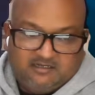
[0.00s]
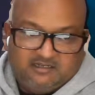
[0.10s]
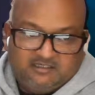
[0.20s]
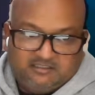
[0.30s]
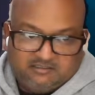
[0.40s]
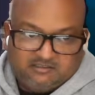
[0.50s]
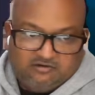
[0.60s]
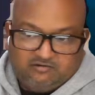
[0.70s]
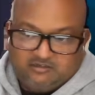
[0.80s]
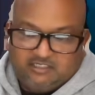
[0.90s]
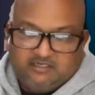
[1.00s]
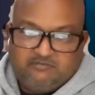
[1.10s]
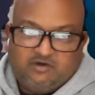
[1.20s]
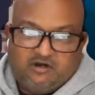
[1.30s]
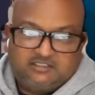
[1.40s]
It just locally
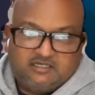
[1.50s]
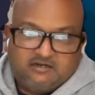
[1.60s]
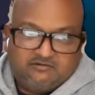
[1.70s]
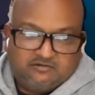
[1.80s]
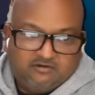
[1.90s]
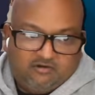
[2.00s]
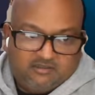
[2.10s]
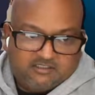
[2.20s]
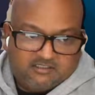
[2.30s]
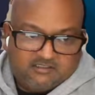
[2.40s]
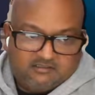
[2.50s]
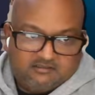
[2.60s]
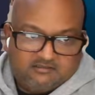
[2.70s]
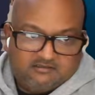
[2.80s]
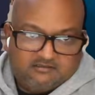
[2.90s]
mocks out all
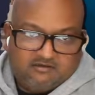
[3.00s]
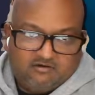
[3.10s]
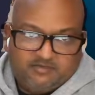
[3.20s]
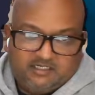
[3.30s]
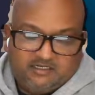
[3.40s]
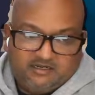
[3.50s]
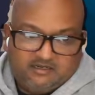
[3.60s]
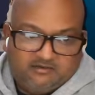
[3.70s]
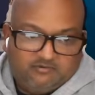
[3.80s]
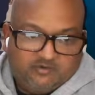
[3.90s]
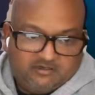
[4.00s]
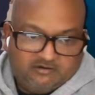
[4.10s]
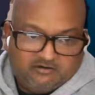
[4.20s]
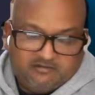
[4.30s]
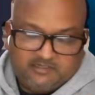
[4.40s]
the OpenAI
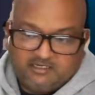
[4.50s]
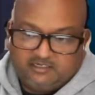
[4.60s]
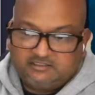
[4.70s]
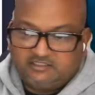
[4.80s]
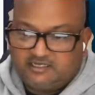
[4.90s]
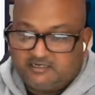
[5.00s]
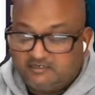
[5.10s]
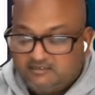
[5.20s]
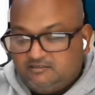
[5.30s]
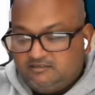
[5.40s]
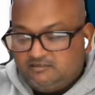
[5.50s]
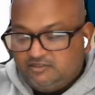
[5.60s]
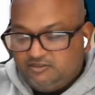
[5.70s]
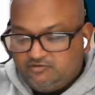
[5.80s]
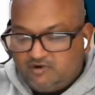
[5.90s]
window API so that the
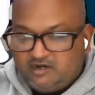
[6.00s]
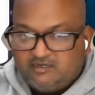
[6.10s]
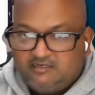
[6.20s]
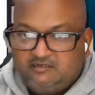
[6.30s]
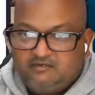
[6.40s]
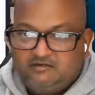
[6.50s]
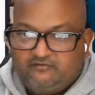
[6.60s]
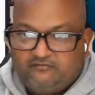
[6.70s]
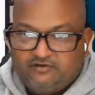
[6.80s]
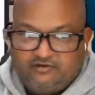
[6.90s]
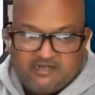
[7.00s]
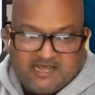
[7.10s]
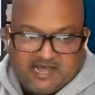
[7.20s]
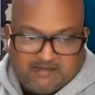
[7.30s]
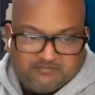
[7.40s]
UI for your
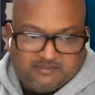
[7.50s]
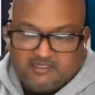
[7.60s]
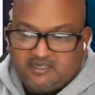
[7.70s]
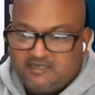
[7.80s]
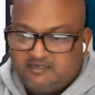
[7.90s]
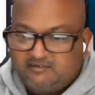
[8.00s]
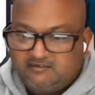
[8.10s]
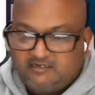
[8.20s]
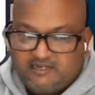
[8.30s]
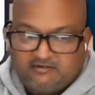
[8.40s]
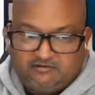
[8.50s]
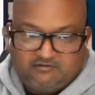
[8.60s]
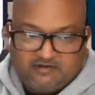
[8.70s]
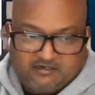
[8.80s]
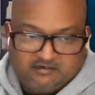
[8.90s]
app can get
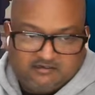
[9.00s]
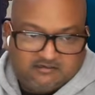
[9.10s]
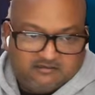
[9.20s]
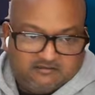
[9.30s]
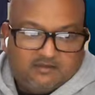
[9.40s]
rendered.